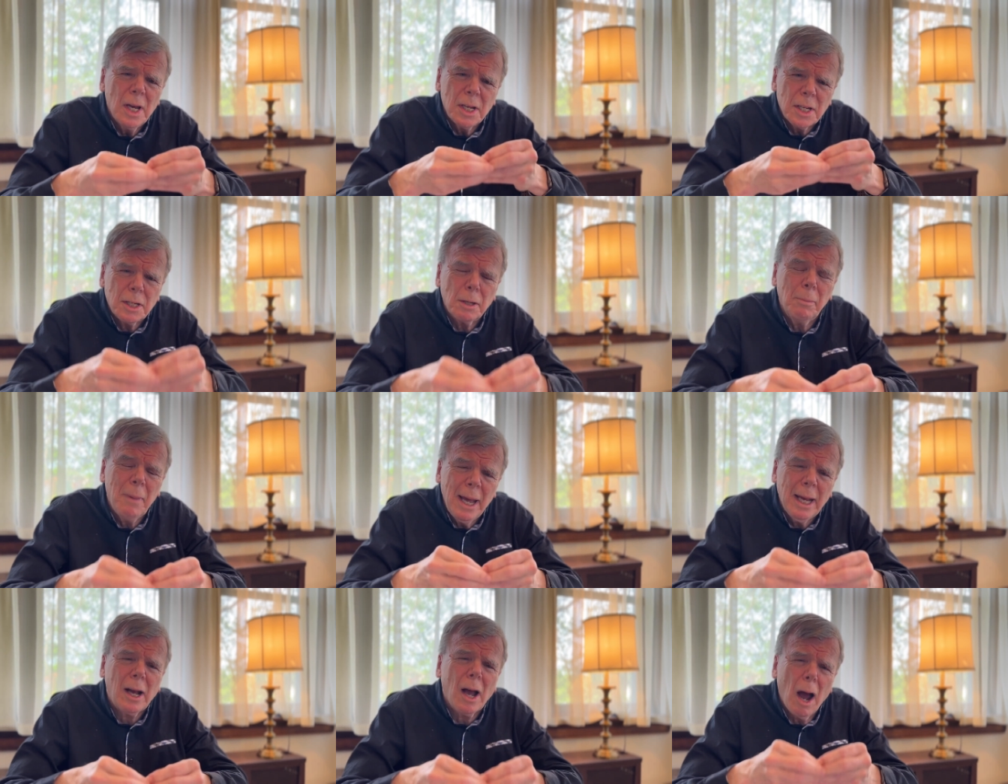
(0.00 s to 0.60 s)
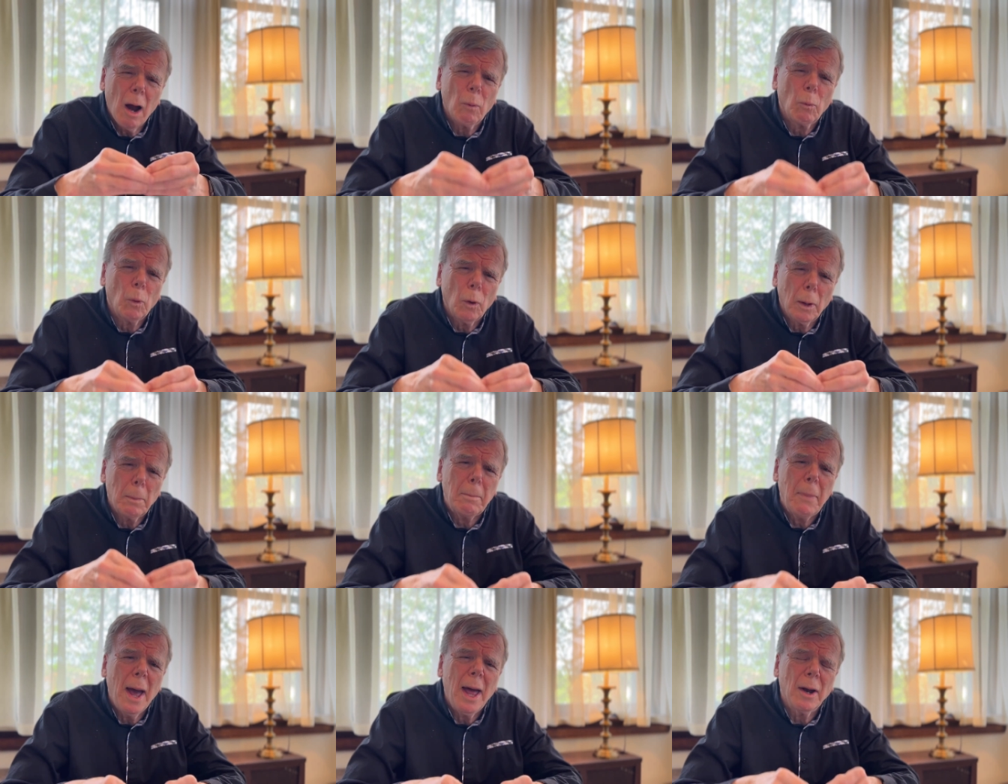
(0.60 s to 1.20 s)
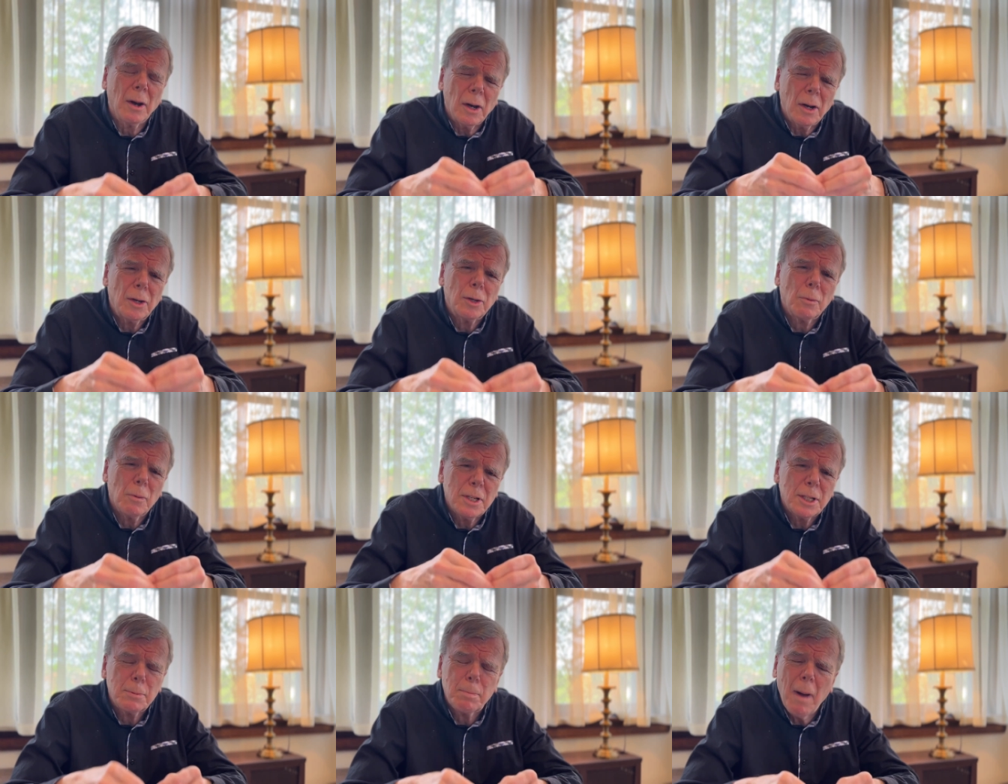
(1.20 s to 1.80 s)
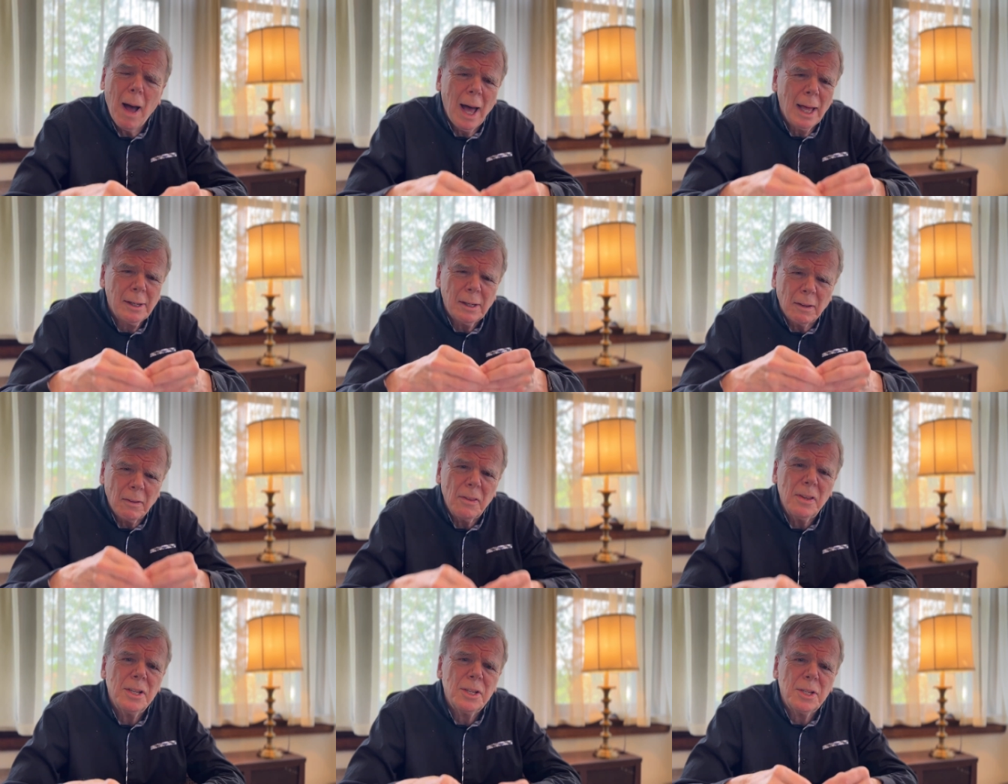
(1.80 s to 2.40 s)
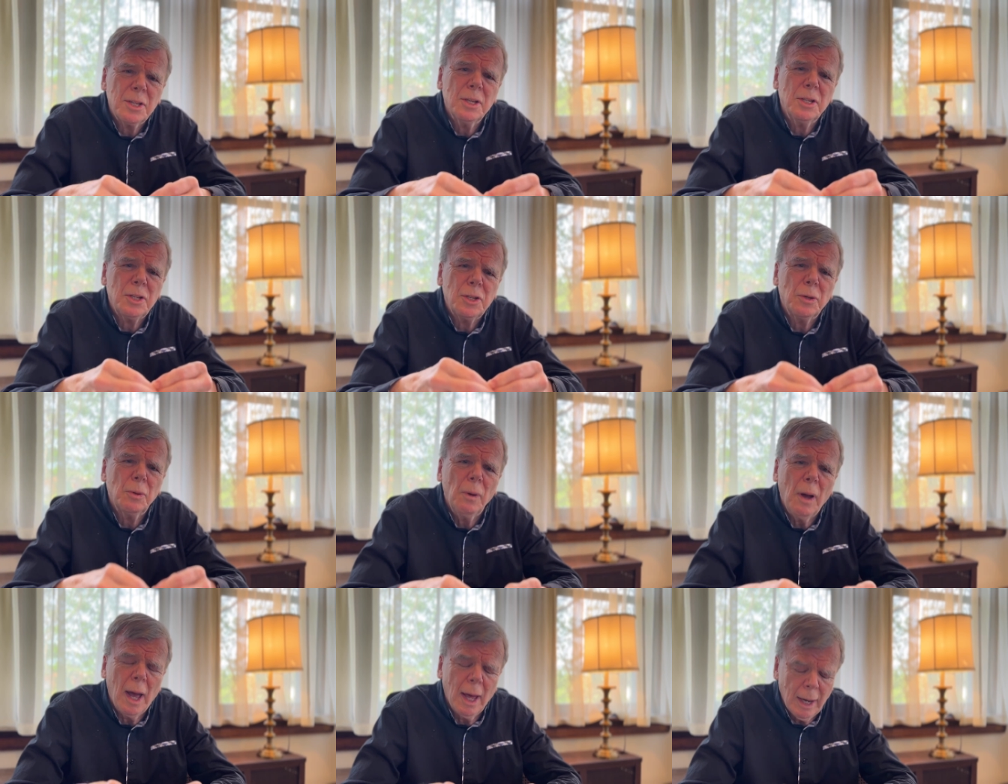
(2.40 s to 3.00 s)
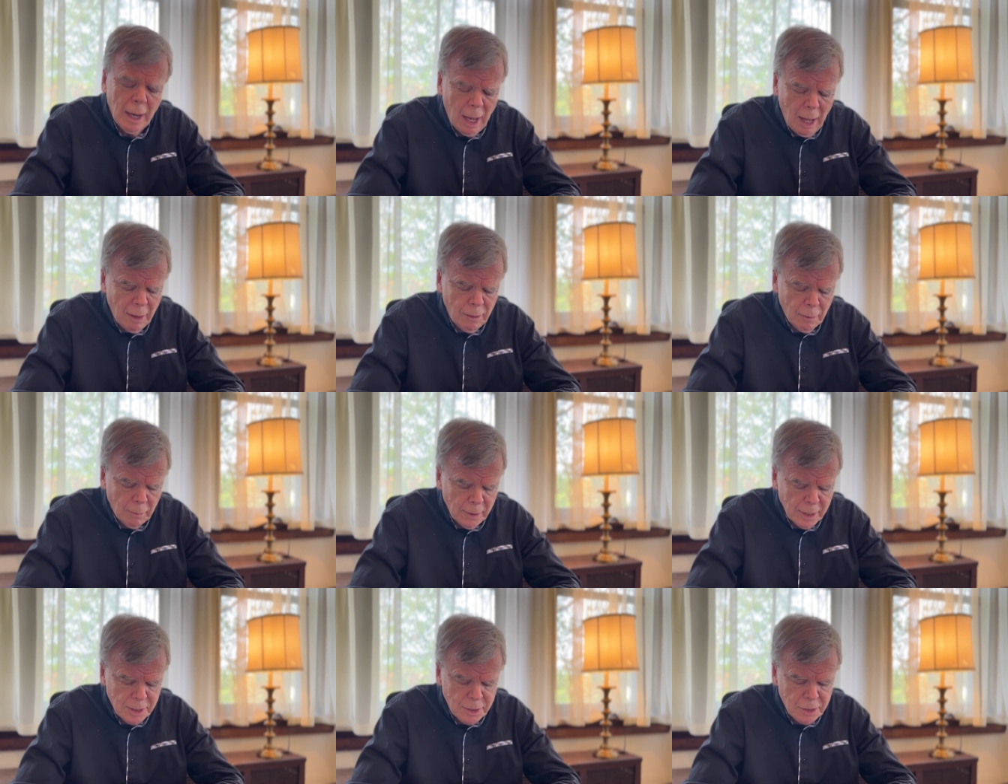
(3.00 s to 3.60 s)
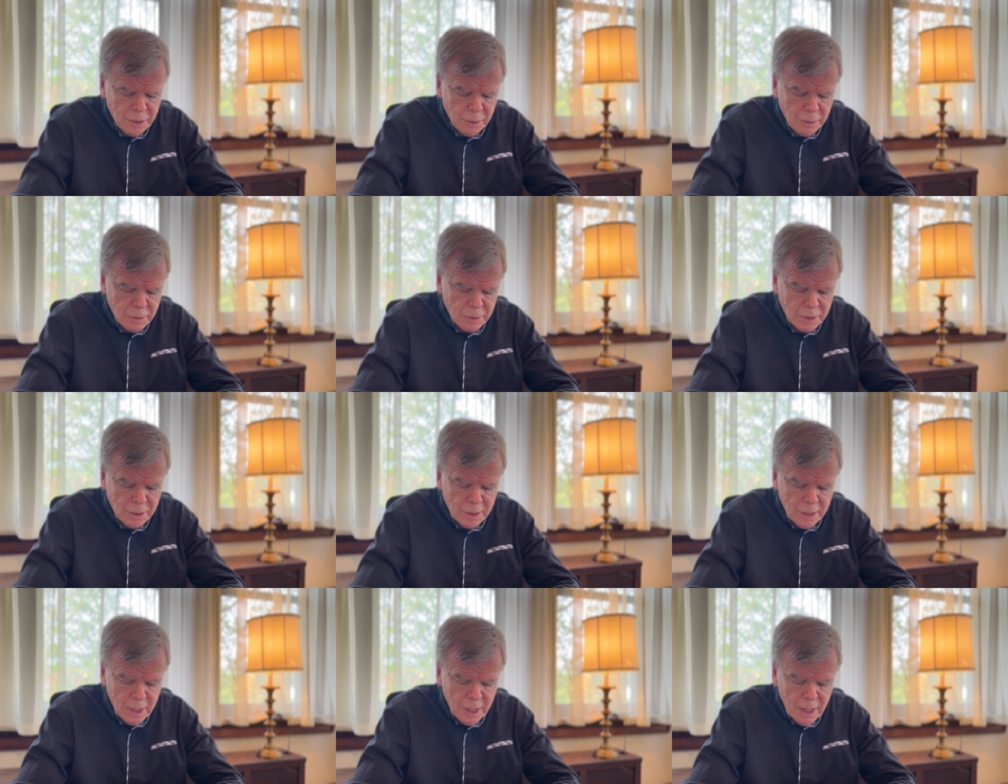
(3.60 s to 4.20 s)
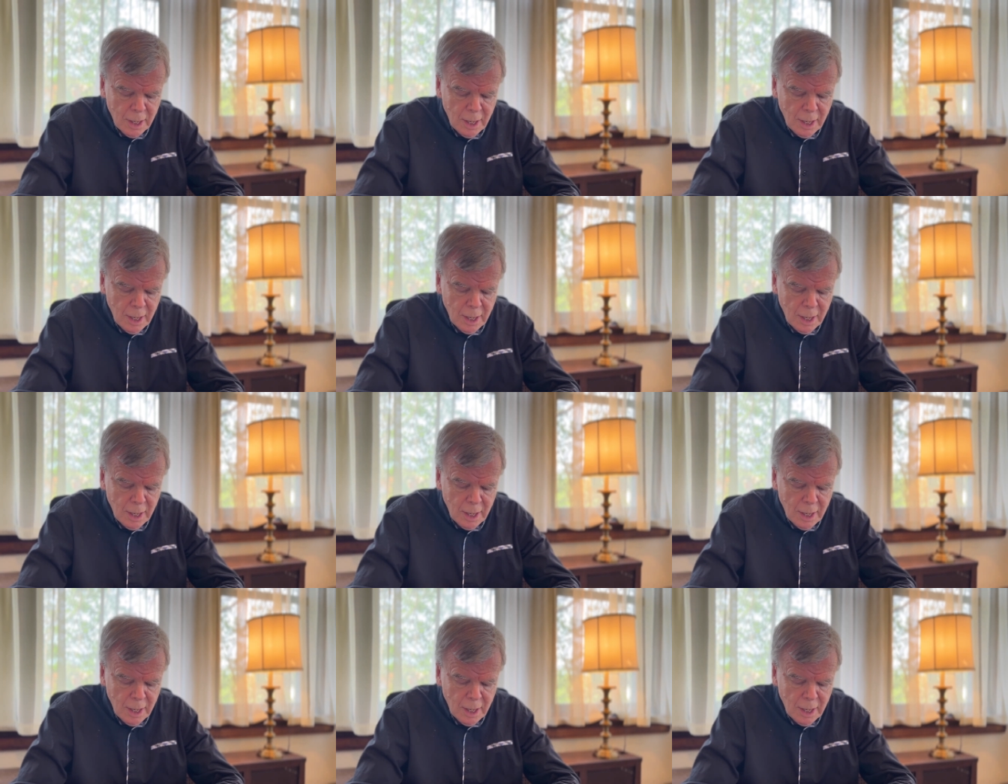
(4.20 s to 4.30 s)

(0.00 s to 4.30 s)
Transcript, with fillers: to make our world better, to respond to this issue and other issues.